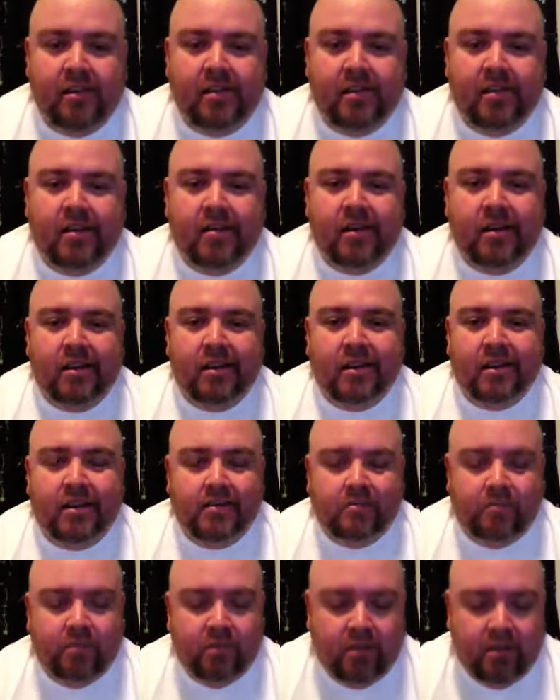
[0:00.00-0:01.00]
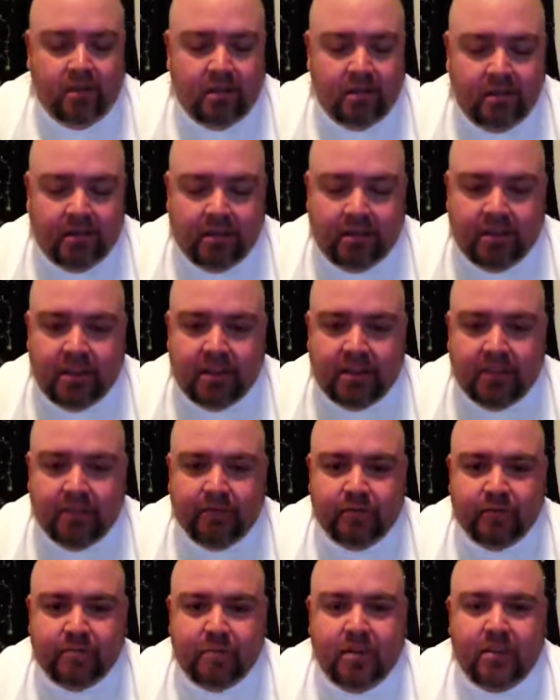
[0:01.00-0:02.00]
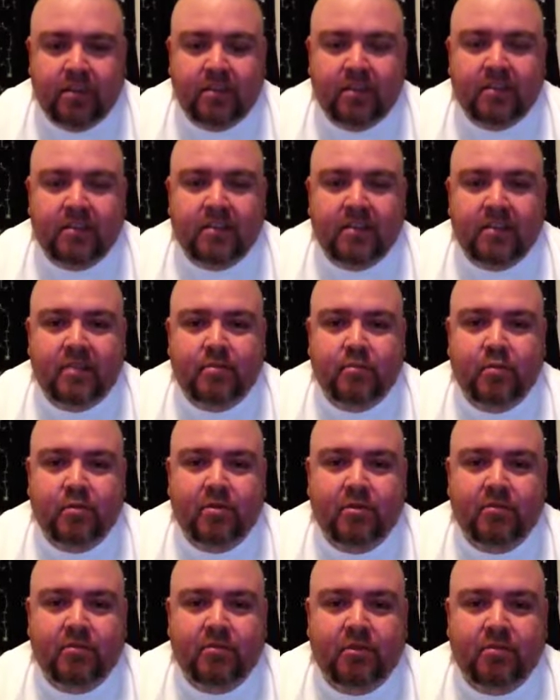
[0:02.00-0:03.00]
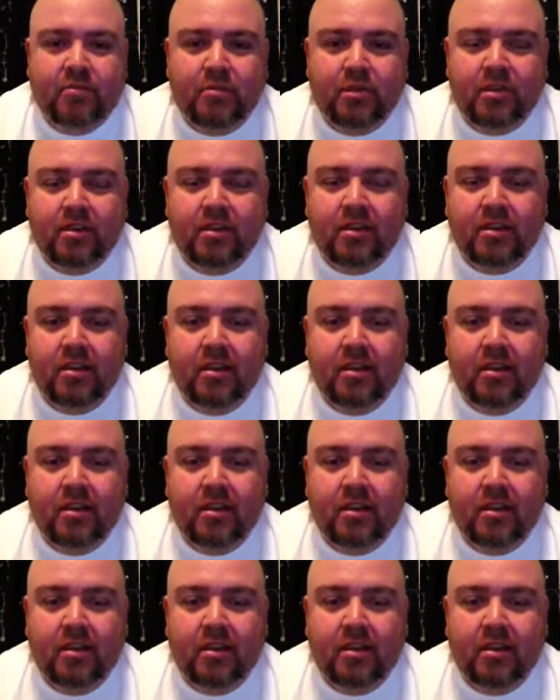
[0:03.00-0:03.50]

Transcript: All right, guys. Well, thank you for spending this Sunday morning with me.